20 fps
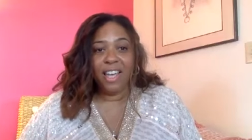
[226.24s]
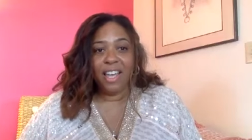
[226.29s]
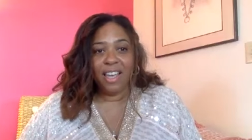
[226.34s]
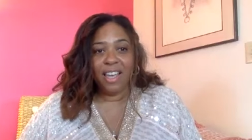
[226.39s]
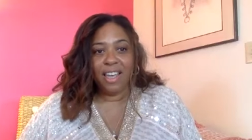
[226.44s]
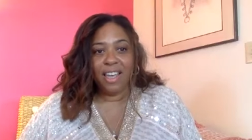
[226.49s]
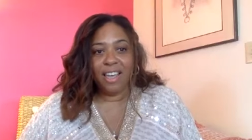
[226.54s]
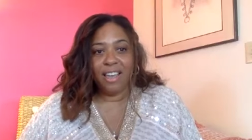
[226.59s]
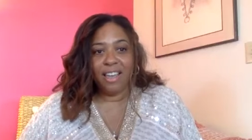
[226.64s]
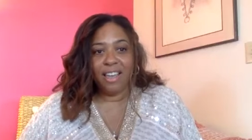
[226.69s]

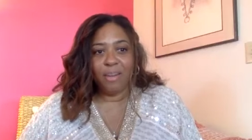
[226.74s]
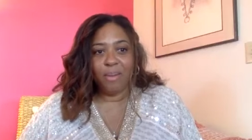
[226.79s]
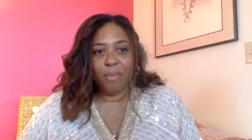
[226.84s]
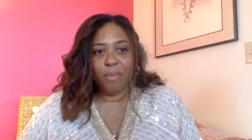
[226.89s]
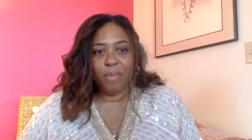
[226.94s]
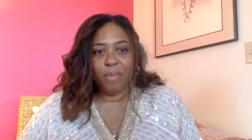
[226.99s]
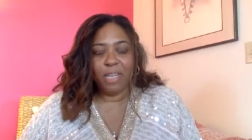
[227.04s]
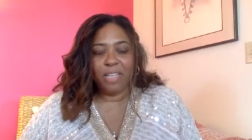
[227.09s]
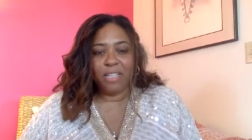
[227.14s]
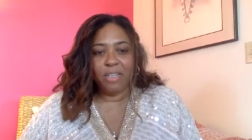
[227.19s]
and
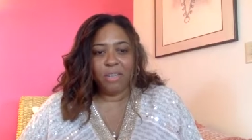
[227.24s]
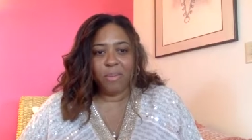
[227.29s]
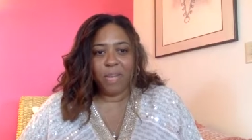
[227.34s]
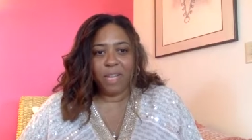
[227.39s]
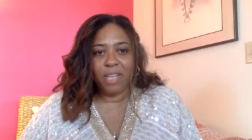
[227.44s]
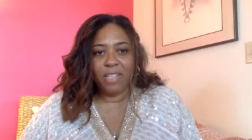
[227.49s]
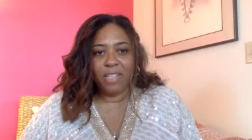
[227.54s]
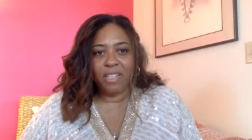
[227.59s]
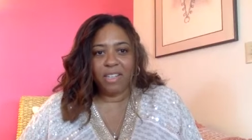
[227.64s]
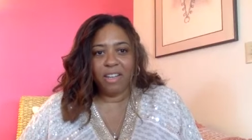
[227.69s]
being
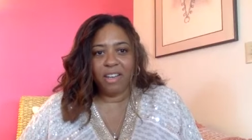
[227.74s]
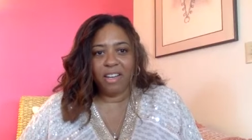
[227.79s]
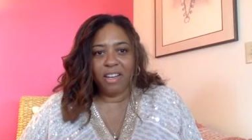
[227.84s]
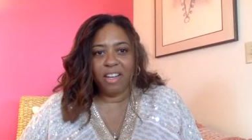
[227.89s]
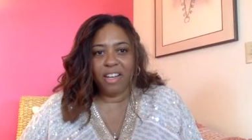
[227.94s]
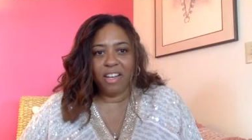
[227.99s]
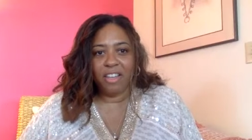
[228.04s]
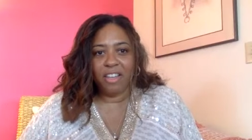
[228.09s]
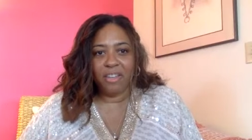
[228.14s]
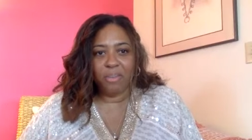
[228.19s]
dependent on
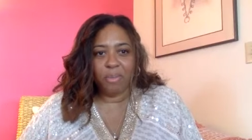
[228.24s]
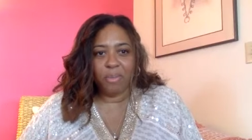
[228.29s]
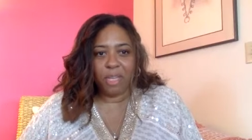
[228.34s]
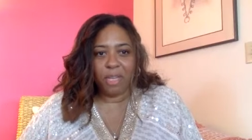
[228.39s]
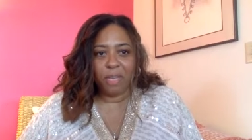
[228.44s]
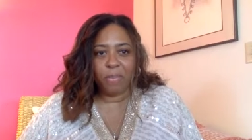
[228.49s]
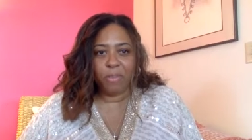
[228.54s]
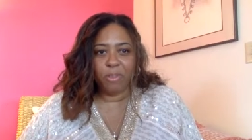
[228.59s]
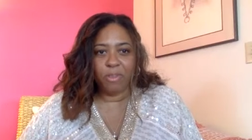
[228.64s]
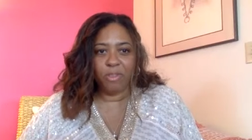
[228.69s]
other
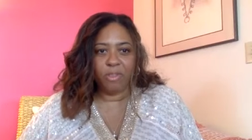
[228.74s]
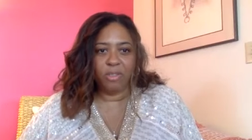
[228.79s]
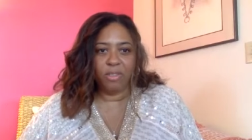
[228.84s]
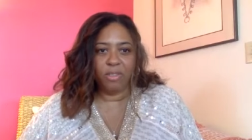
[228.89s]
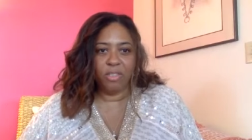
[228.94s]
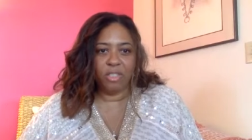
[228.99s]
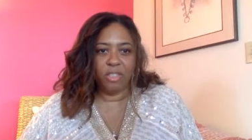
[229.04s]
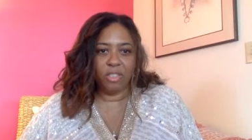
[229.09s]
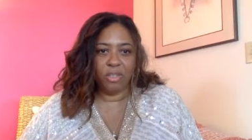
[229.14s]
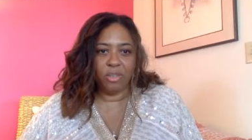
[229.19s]
people
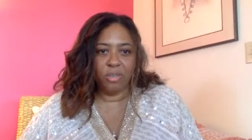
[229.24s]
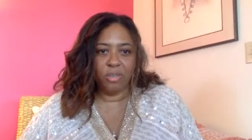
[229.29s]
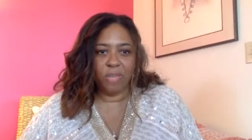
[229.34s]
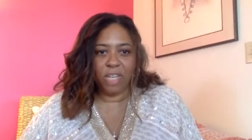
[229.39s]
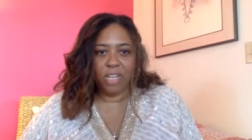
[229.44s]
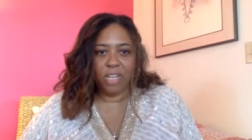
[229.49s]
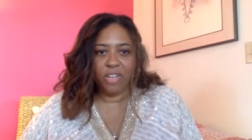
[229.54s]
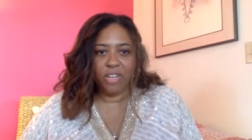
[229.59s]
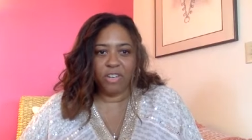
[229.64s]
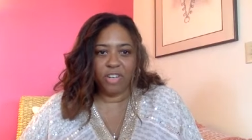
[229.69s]
to
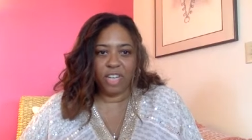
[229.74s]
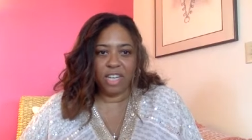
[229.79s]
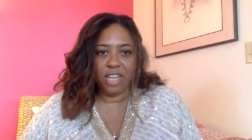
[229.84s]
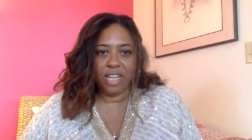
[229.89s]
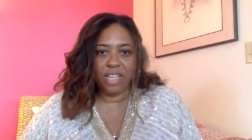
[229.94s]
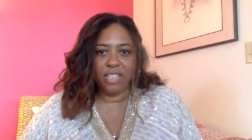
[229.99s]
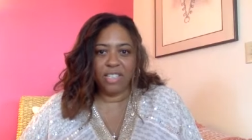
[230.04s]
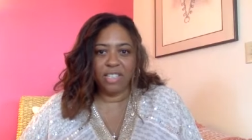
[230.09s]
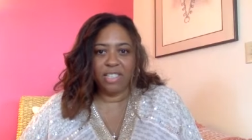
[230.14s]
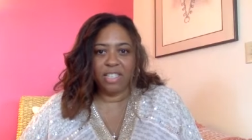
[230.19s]
meet her
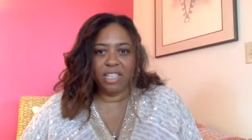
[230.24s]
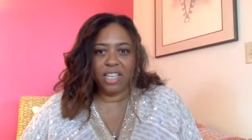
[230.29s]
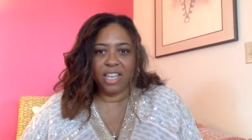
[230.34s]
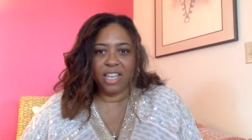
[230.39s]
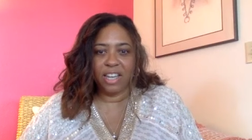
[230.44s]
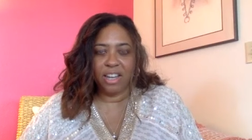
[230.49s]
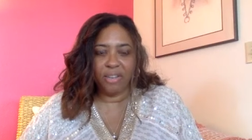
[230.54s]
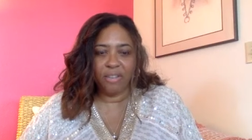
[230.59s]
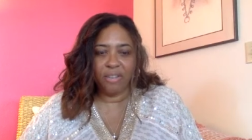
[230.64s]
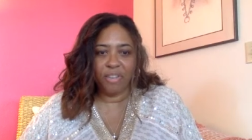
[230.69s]
needs and to
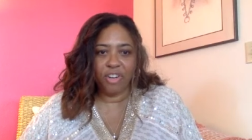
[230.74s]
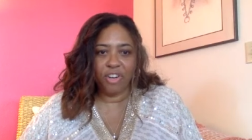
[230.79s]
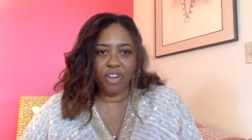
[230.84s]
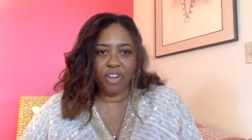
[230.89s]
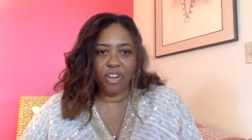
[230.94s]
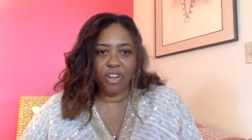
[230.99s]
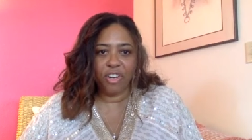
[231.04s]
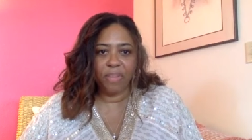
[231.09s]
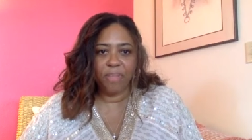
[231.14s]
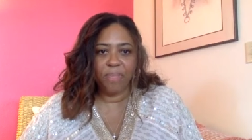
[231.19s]
care for
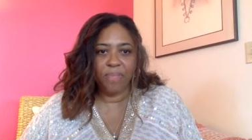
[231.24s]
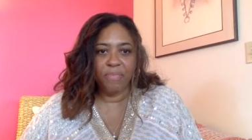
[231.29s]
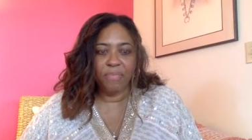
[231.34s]
her